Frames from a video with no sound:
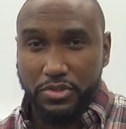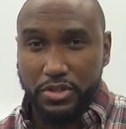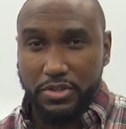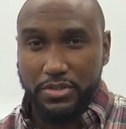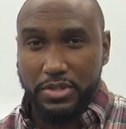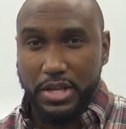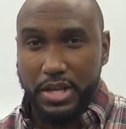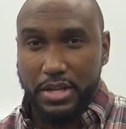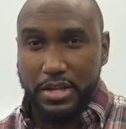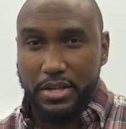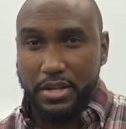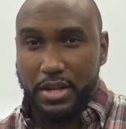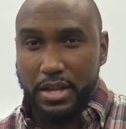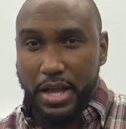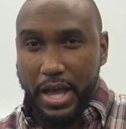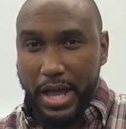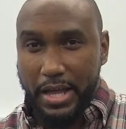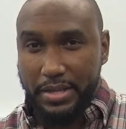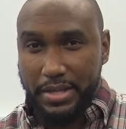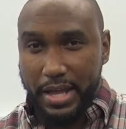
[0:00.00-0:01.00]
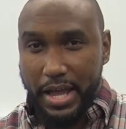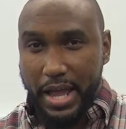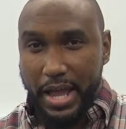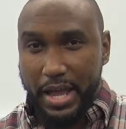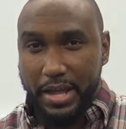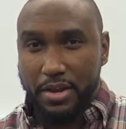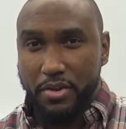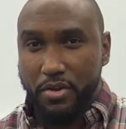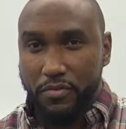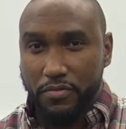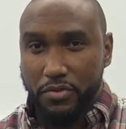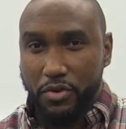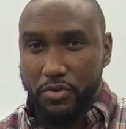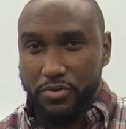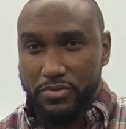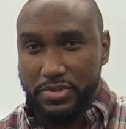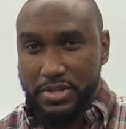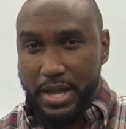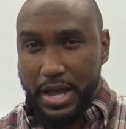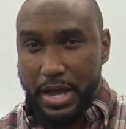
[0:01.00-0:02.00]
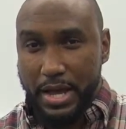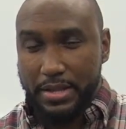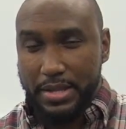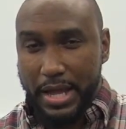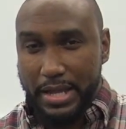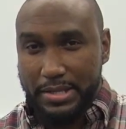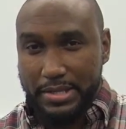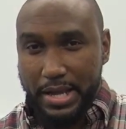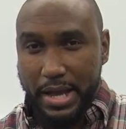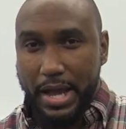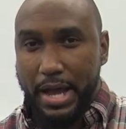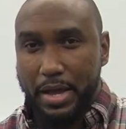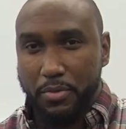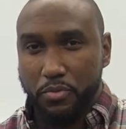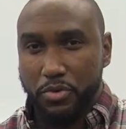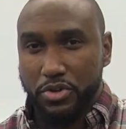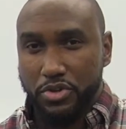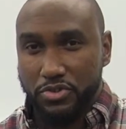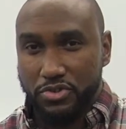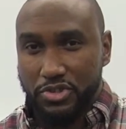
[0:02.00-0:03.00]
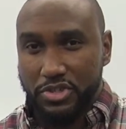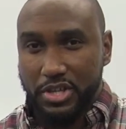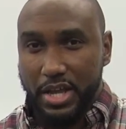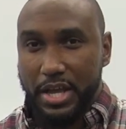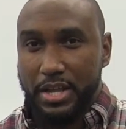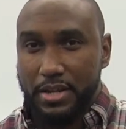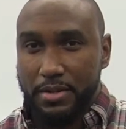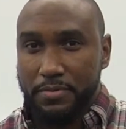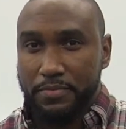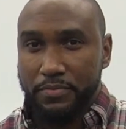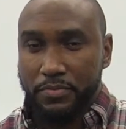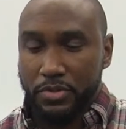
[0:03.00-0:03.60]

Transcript: Because then at the end of those that time where you set,